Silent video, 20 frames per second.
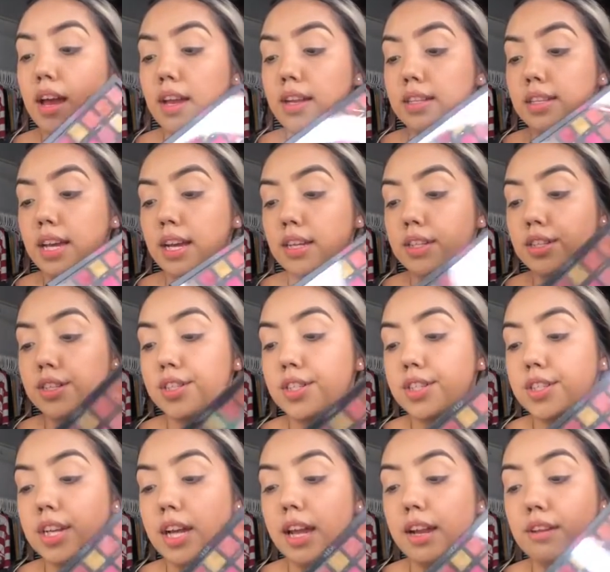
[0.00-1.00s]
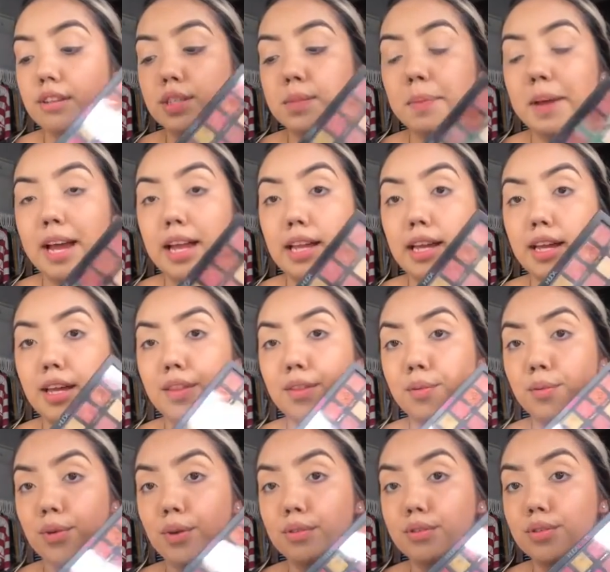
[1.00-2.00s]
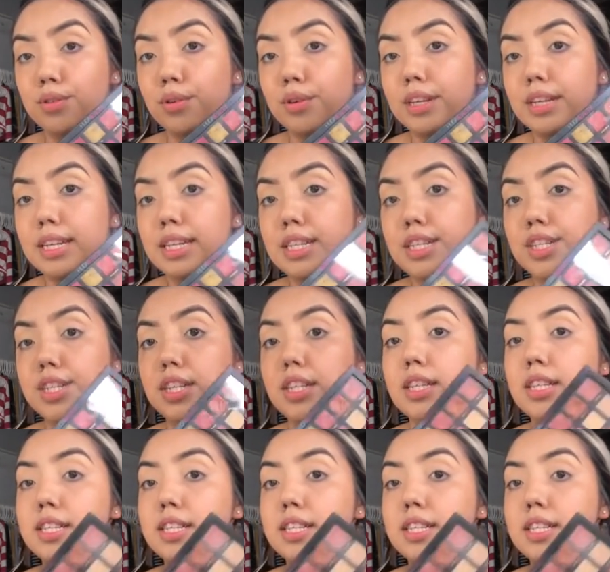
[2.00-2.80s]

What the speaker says: Textured Shadows palette, the Rose Gold edition.